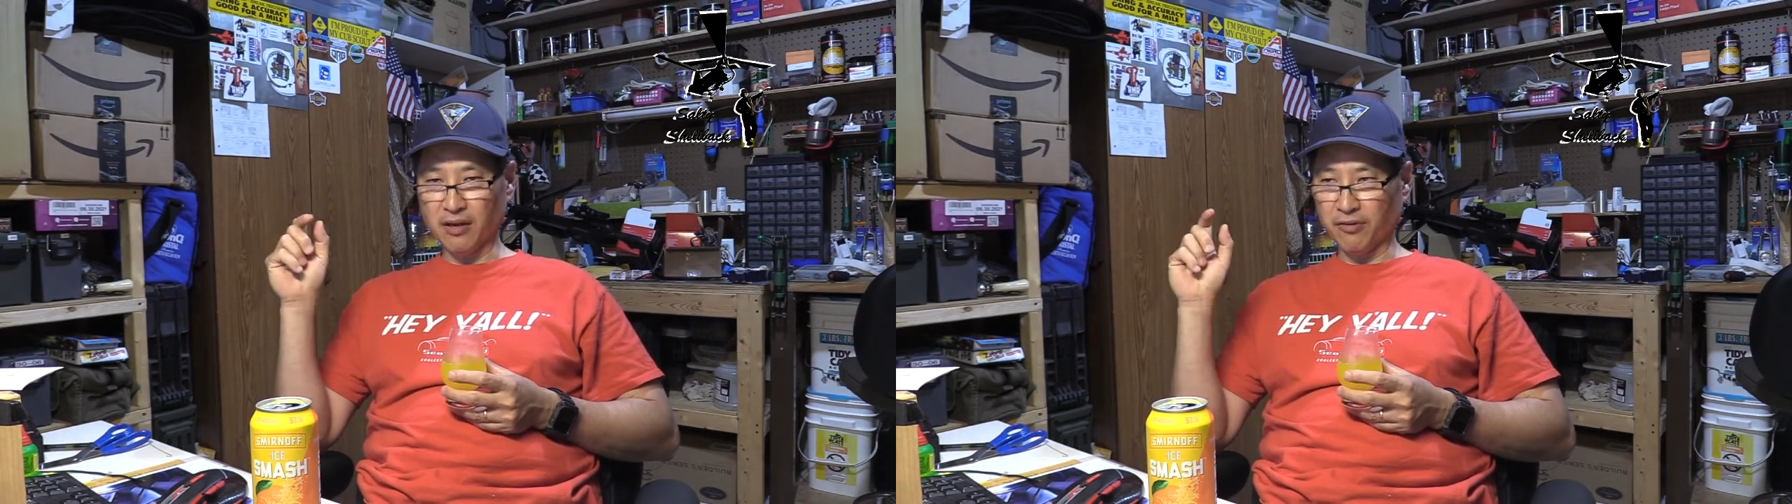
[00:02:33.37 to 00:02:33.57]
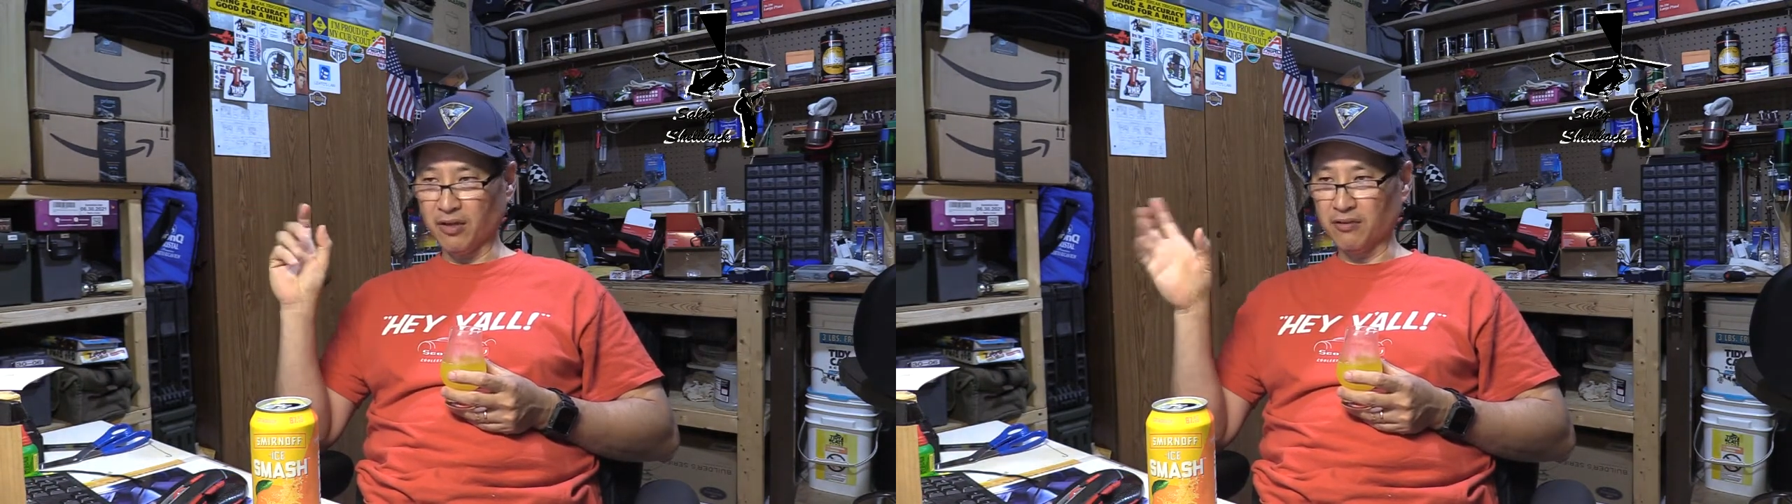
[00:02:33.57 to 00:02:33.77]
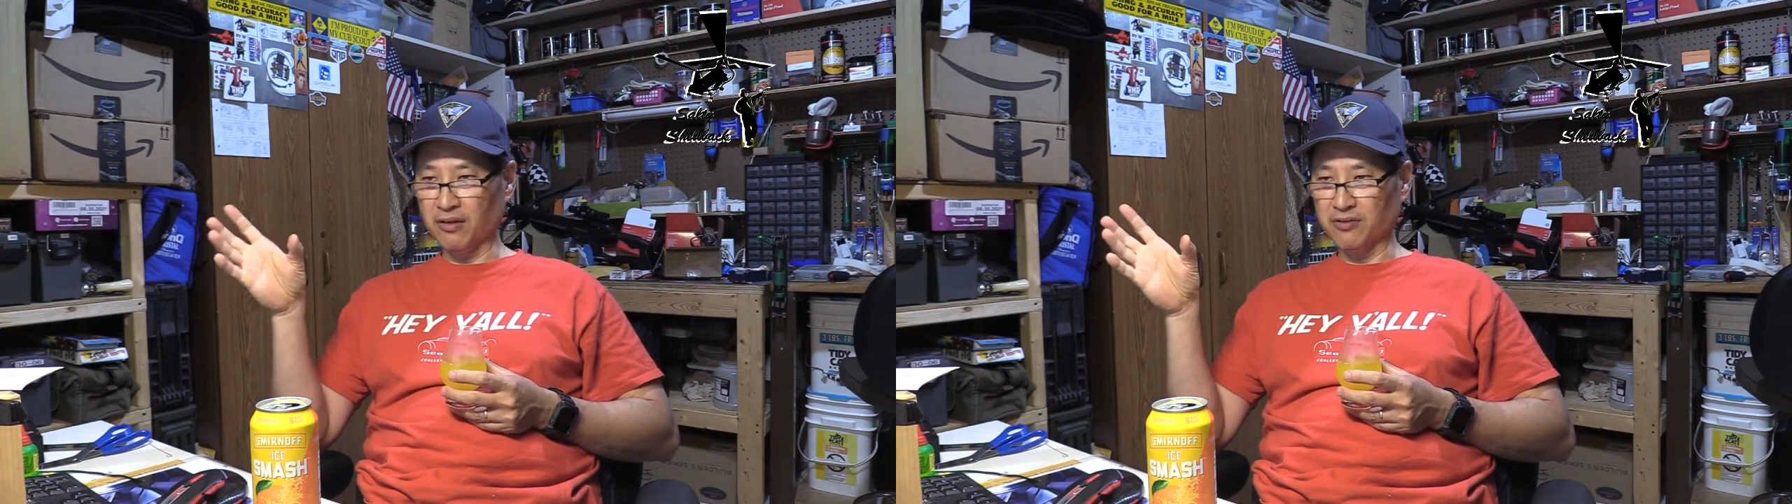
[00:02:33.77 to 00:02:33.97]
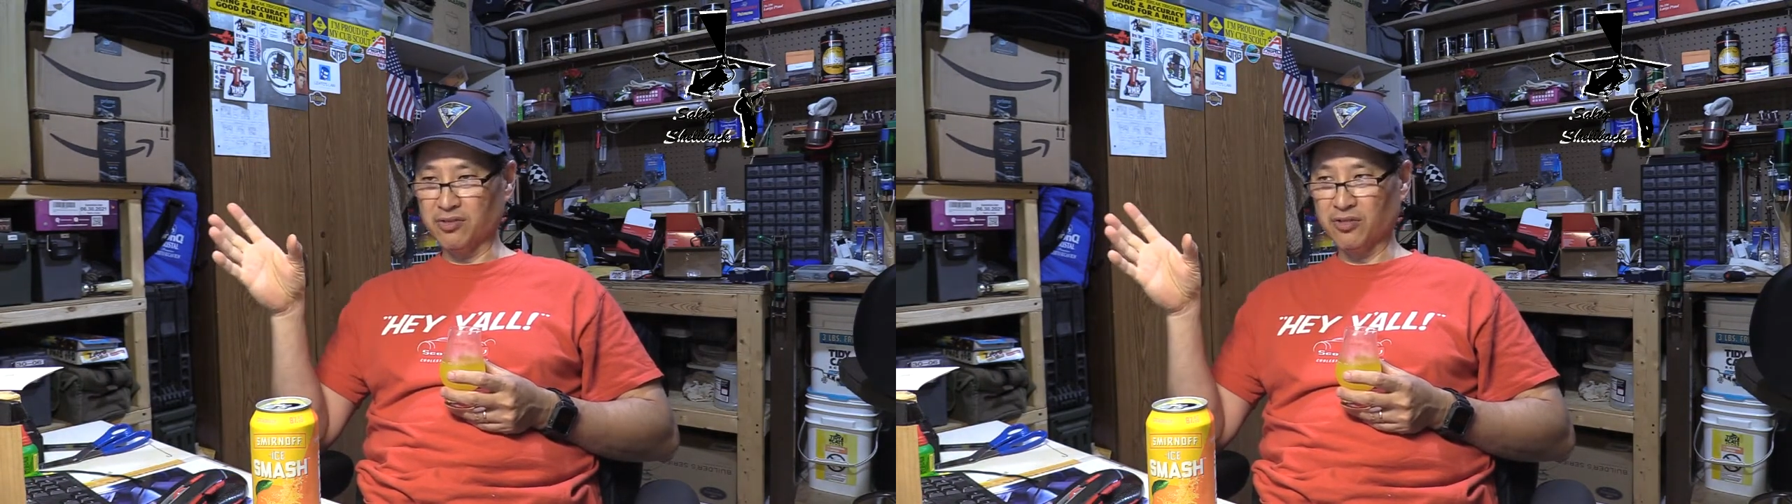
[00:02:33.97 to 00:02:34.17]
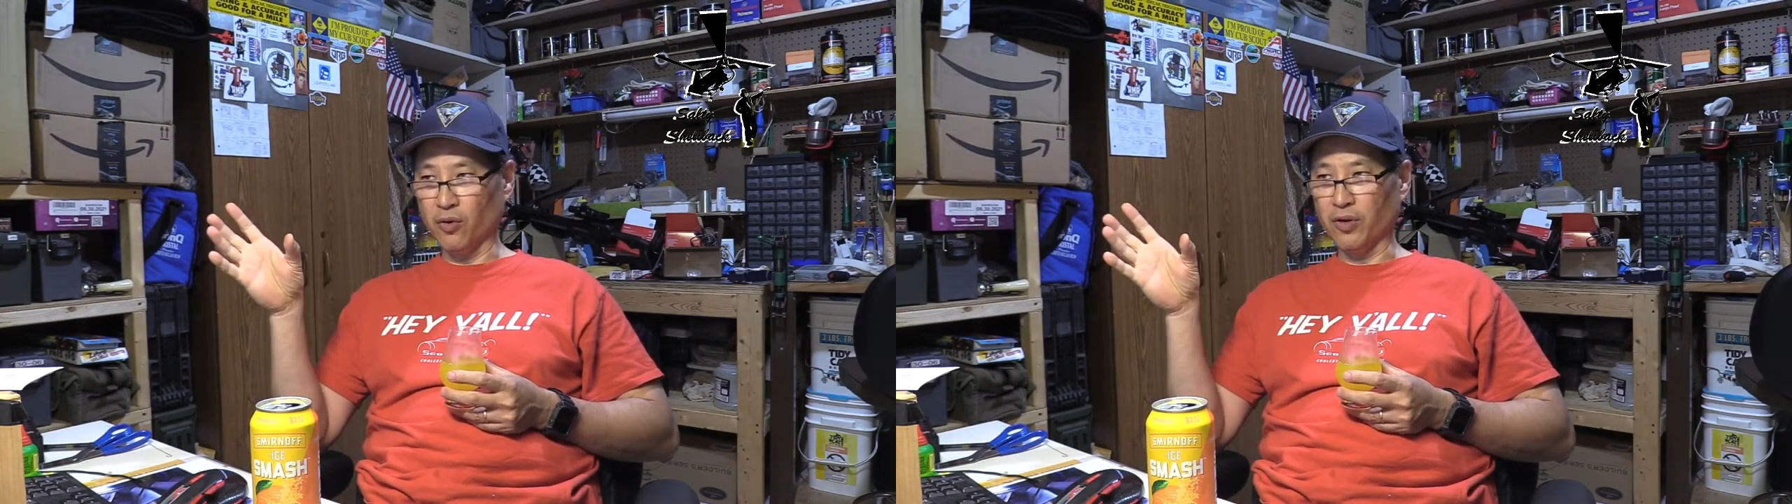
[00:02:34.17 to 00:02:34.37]
everything there is
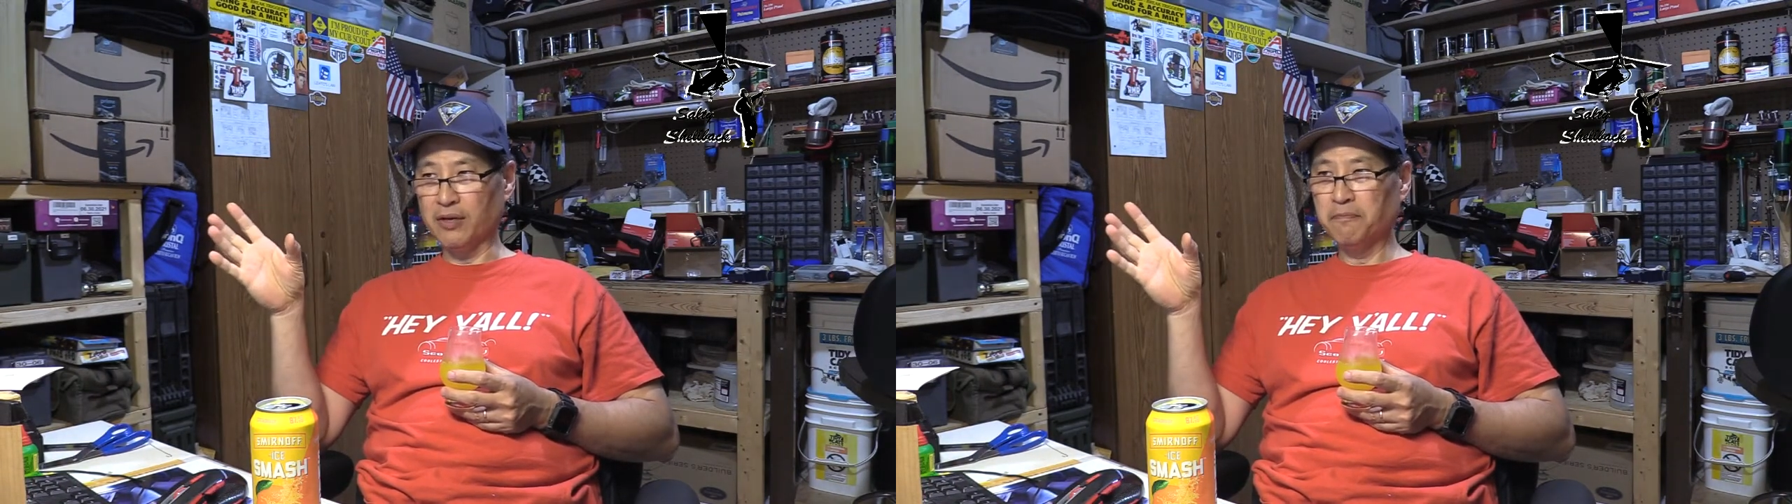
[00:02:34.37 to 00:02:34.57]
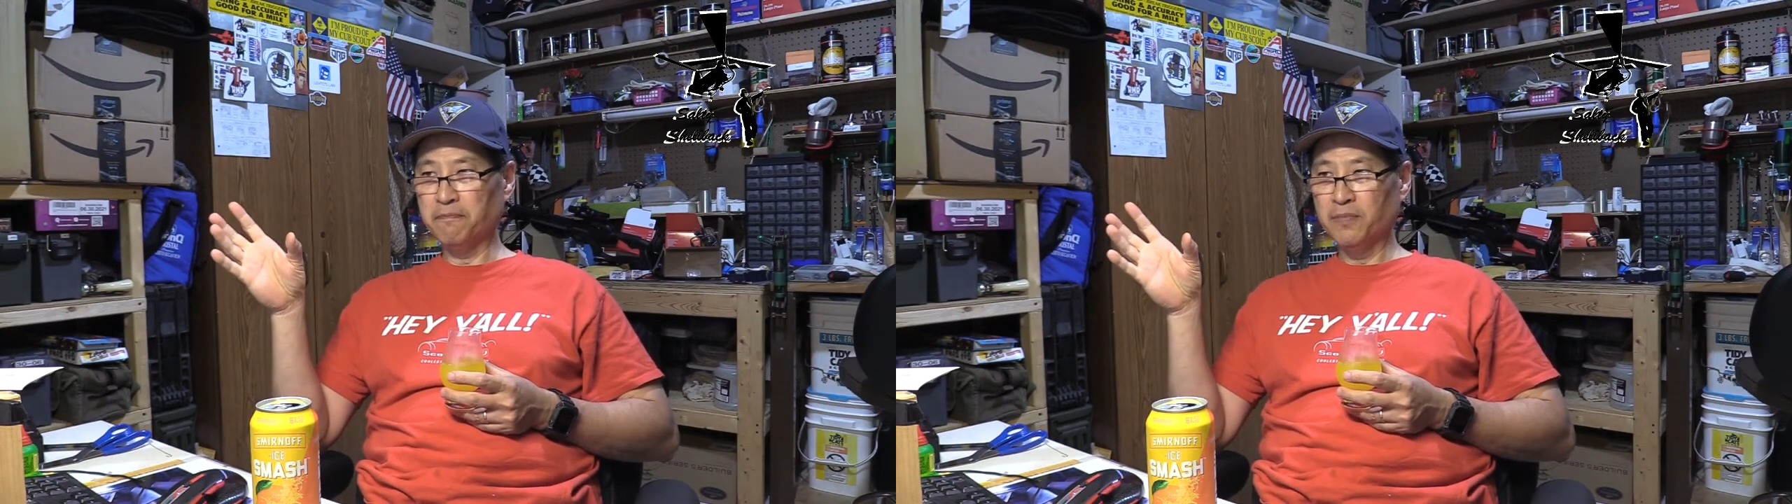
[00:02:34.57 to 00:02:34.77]
soda.